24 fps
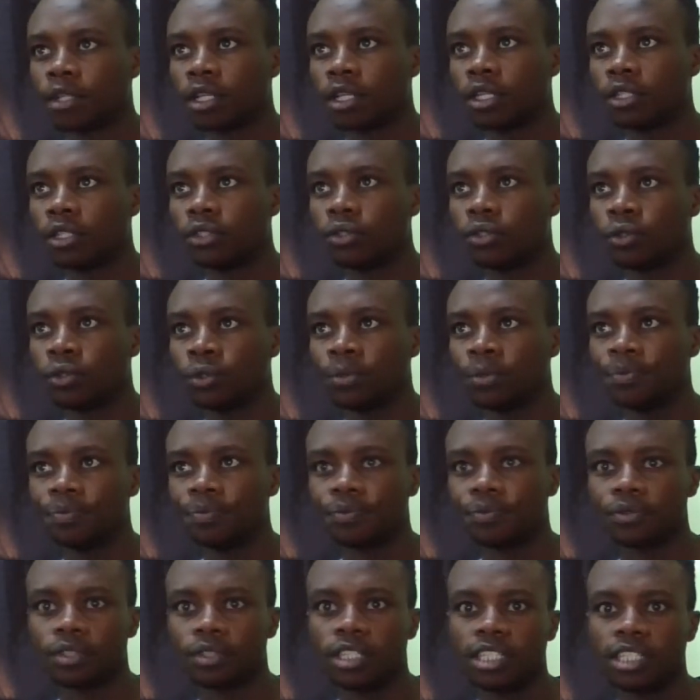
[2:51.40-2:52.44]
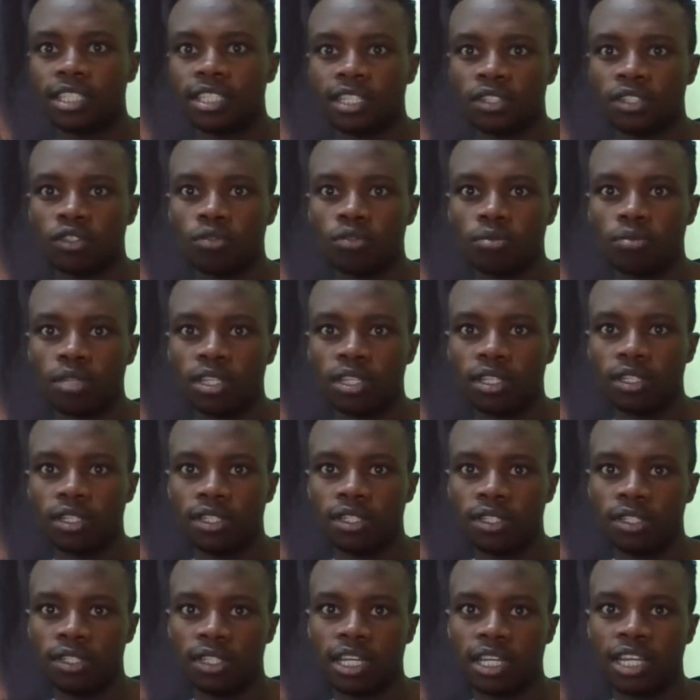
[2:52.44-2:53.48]
So let's assume this
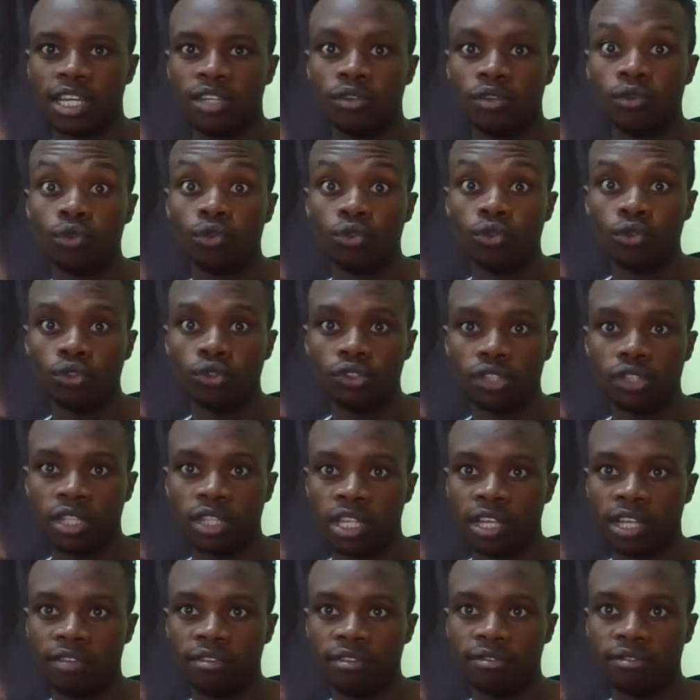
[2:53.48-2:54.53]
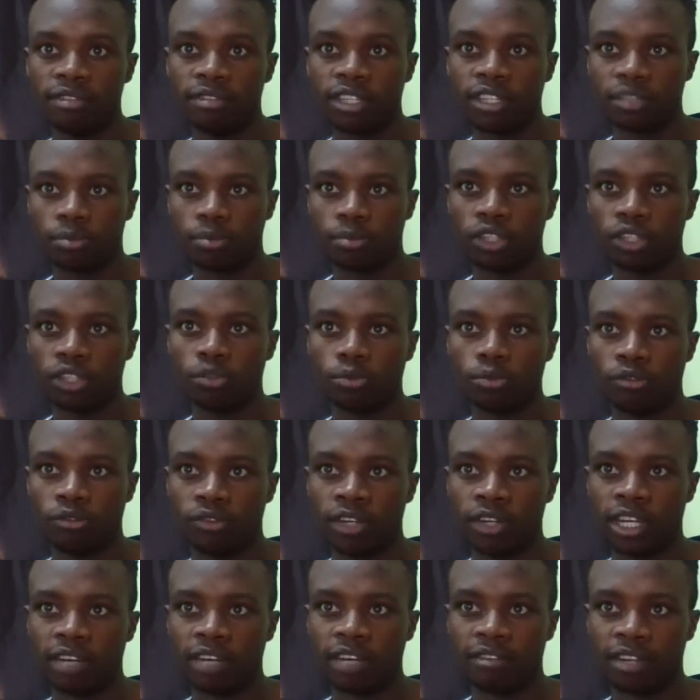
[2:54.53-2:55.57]
is, I do use the 50 exponential
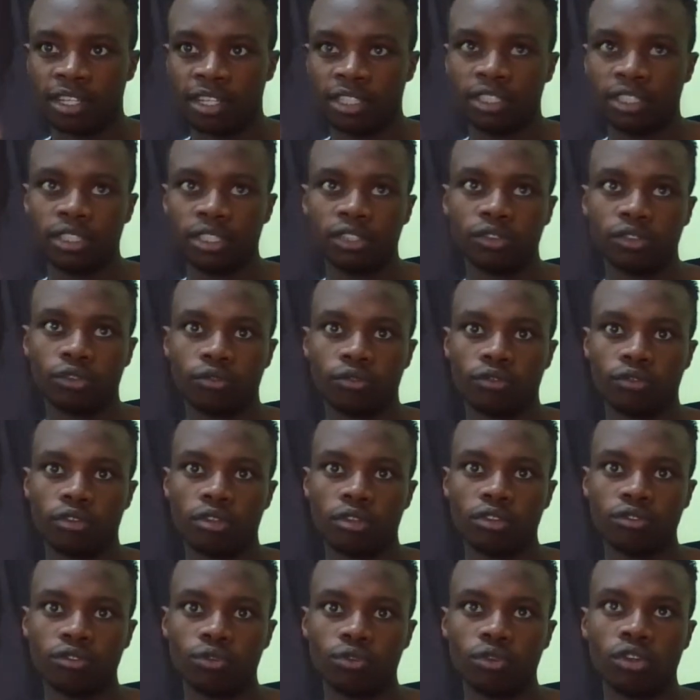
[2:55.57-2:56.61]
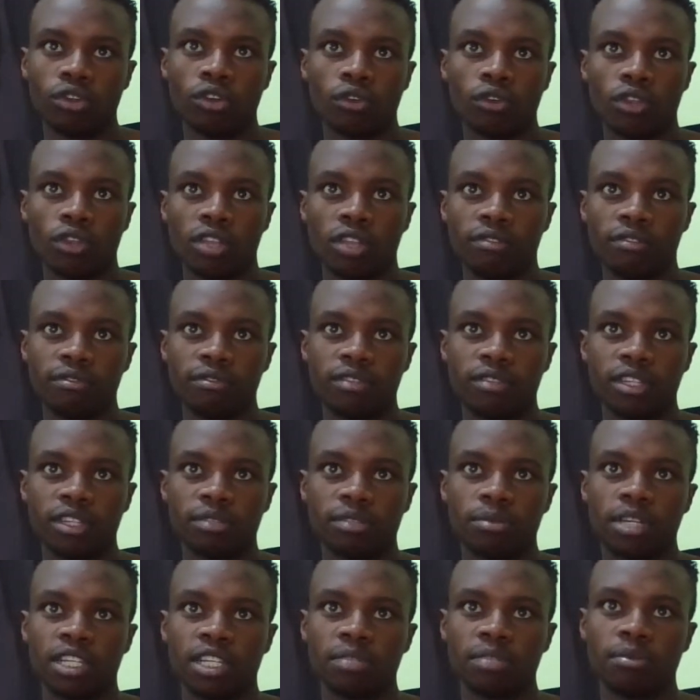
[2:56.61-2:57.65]
moving average. So for those who don't know the 50
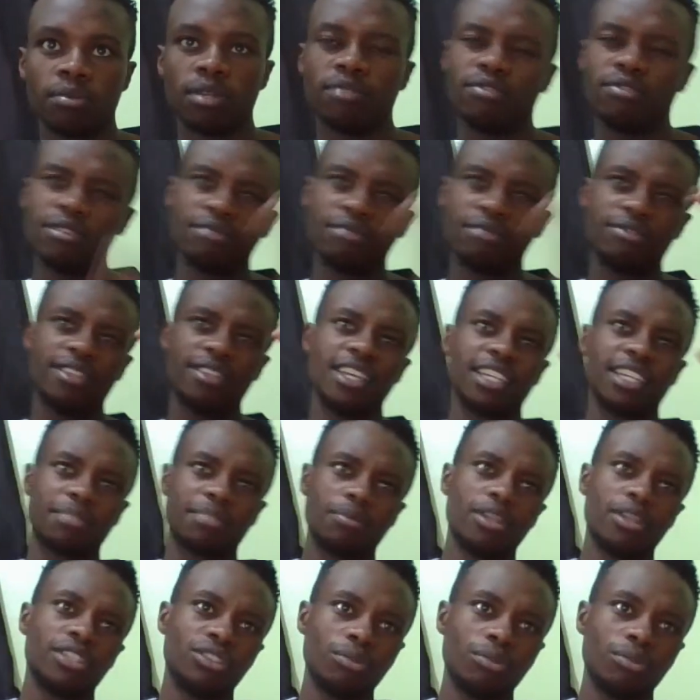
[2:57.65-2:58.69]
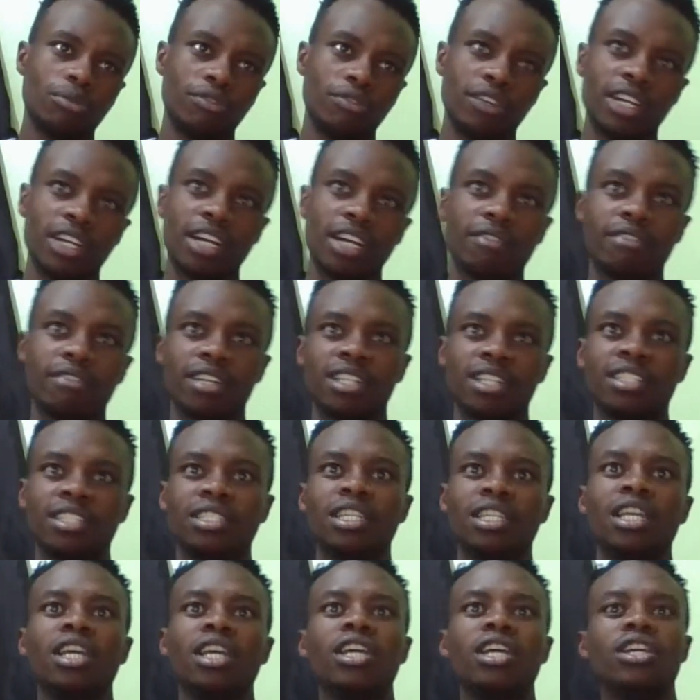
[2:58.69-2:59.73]
exponential moving average,
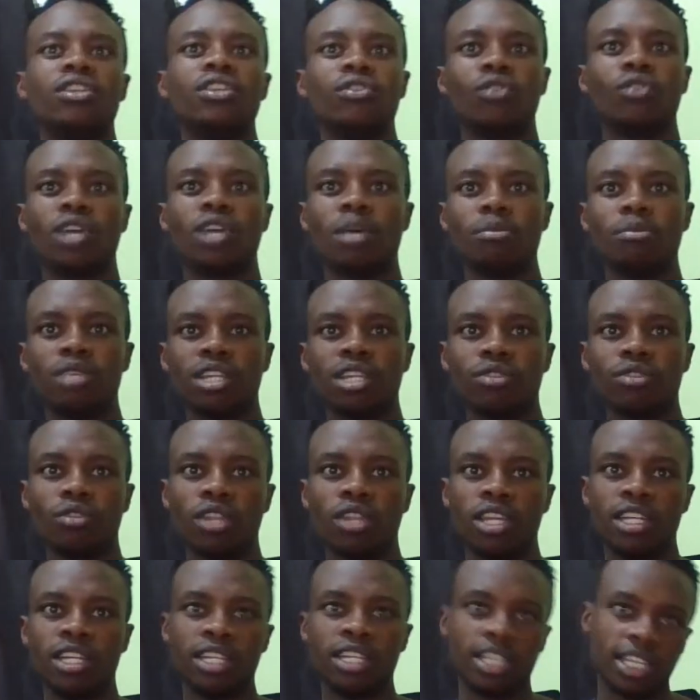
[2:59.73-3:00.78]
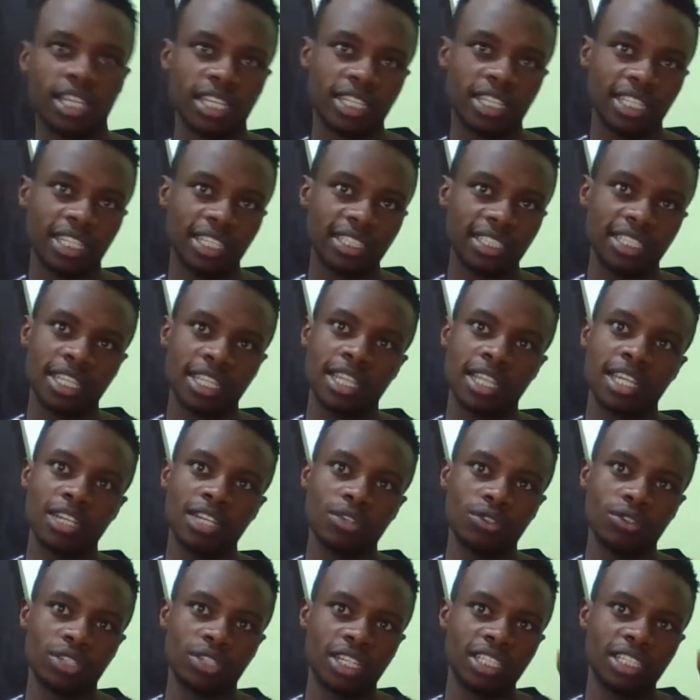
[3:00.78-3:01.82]
you come here to the indicators and then
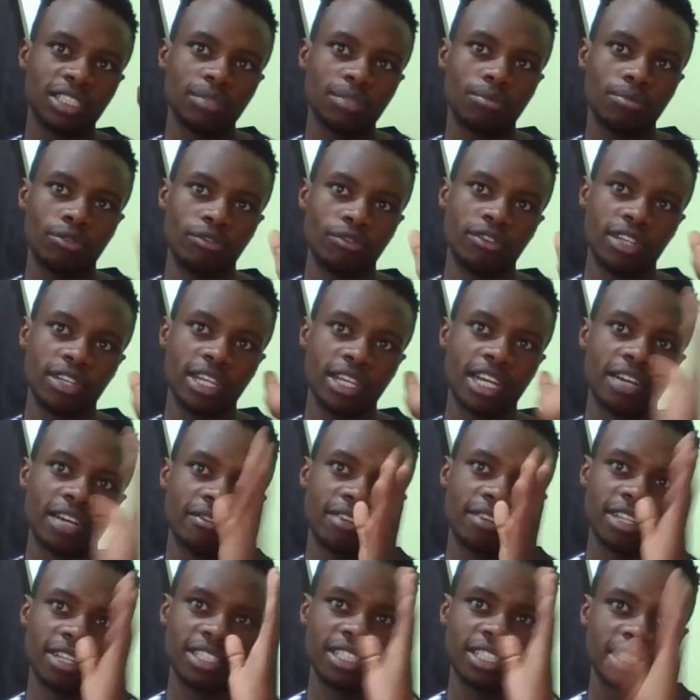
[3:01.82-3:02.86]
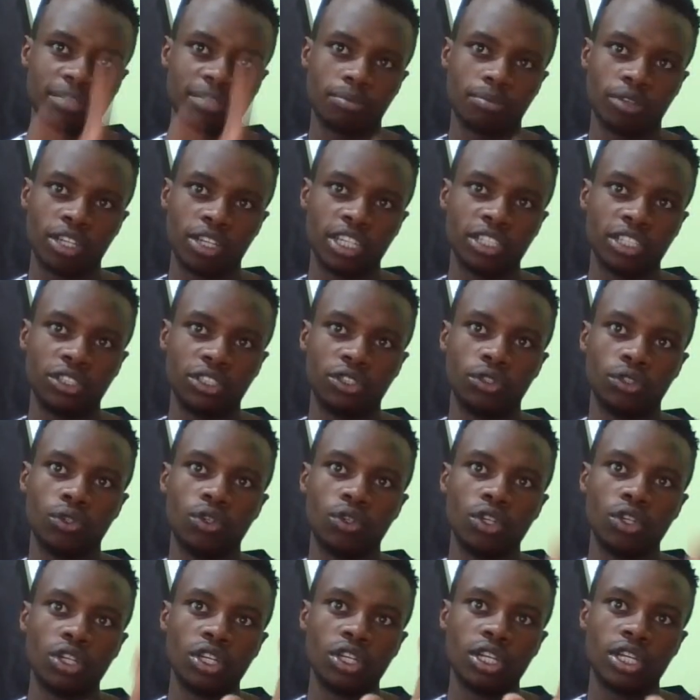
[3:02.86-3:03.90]
you search moving average exponential.
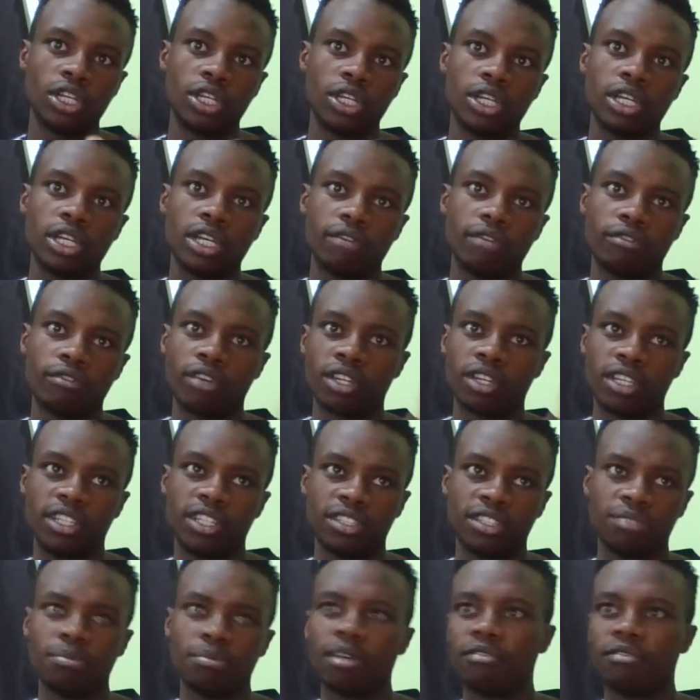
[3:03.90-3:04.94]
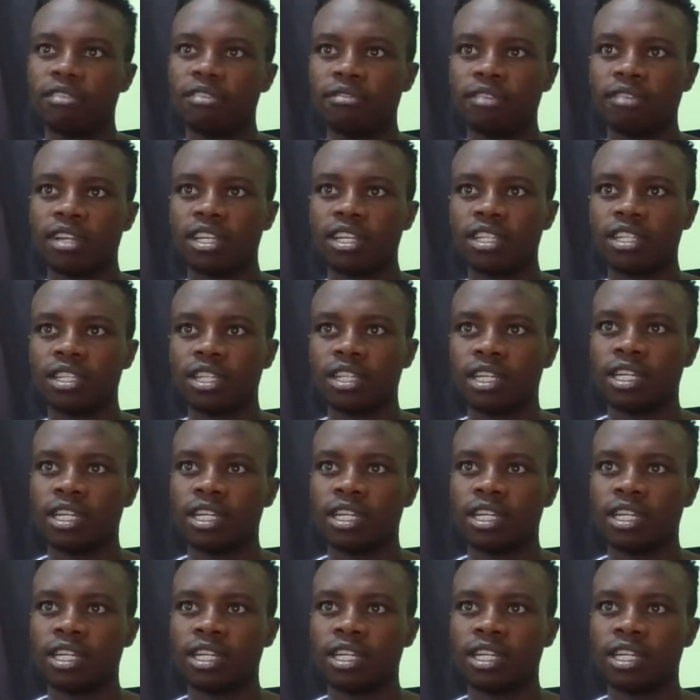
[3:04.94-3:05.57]
It's my favorite.